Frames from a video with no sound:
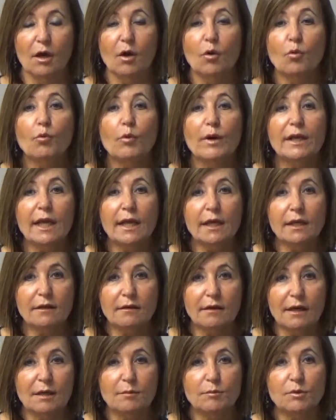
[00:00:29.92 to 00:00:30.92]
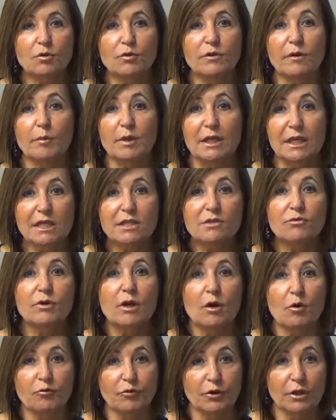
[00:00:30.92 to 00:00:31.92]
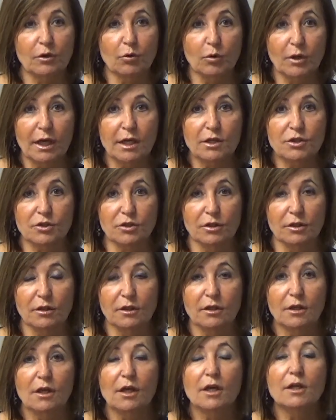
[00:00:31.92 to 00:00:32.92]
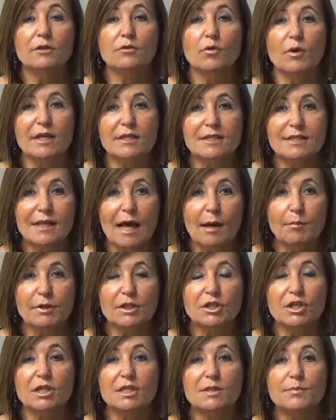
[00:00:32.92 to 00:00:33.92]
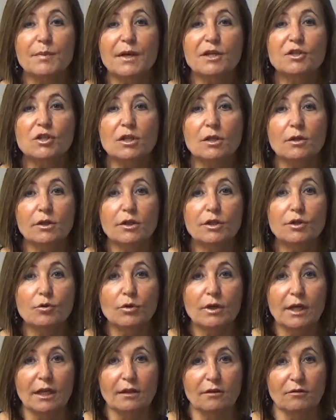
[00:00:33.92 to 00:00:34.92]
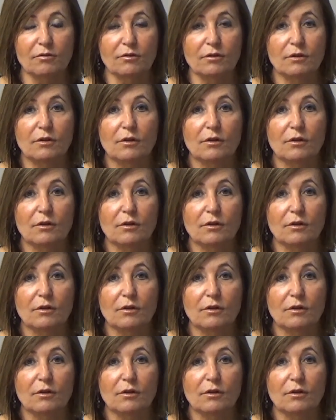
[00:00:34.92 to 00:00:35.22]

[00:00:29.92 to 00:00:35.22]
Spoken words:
When I came to the Ministry of Education to establish a special unit